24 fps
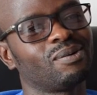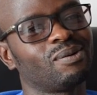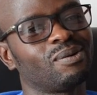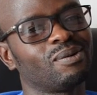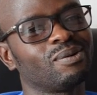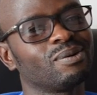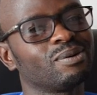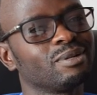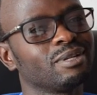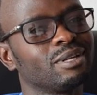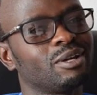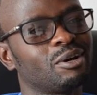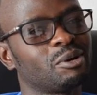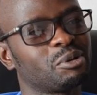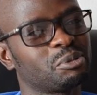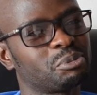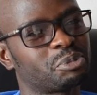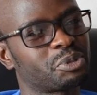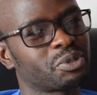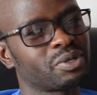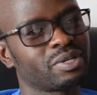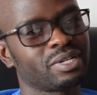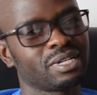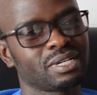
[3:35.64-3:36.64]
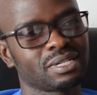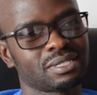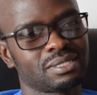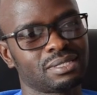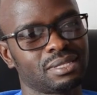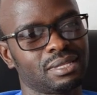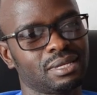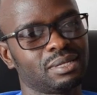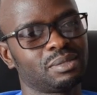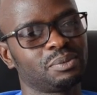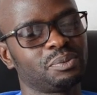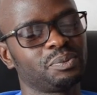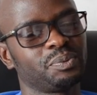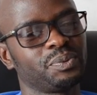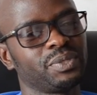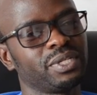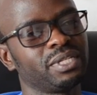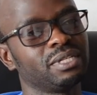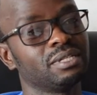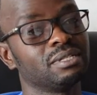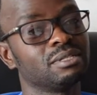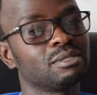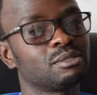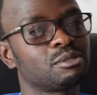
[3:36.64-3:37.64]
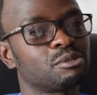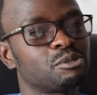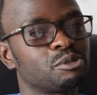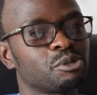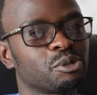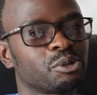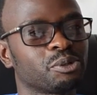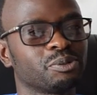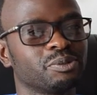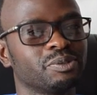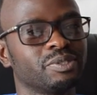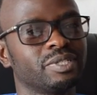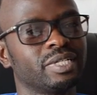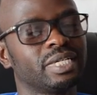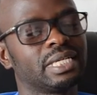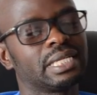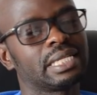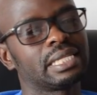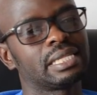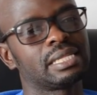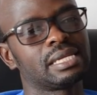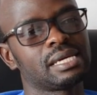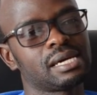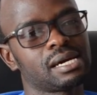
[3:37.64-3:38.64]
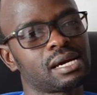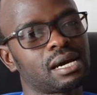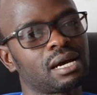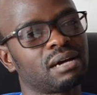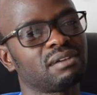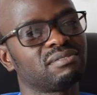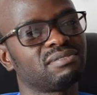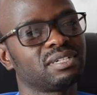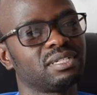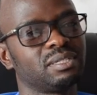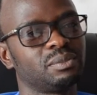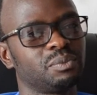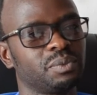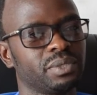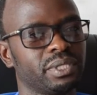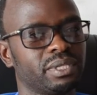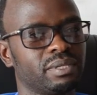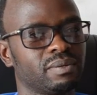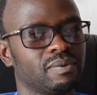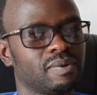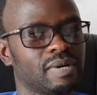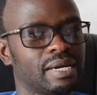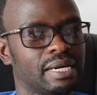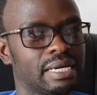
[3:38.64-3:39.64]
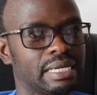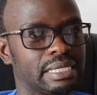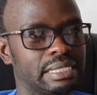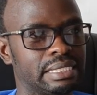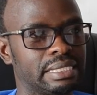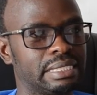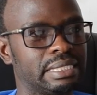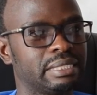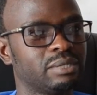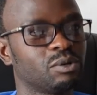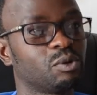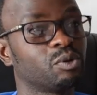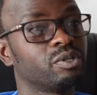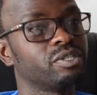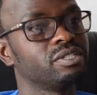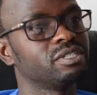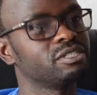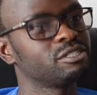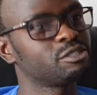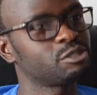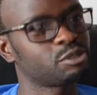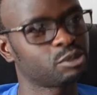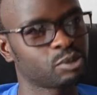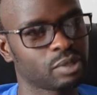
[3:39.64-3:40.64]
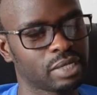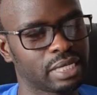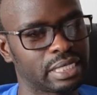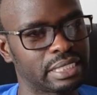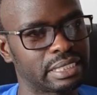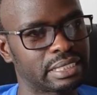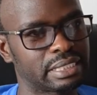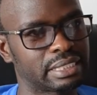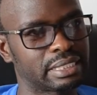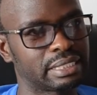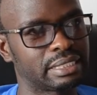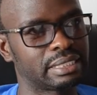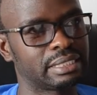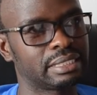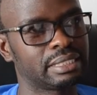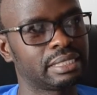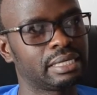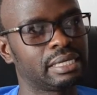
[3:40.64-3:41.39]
all our products that we install, they are covered with warranty on installation,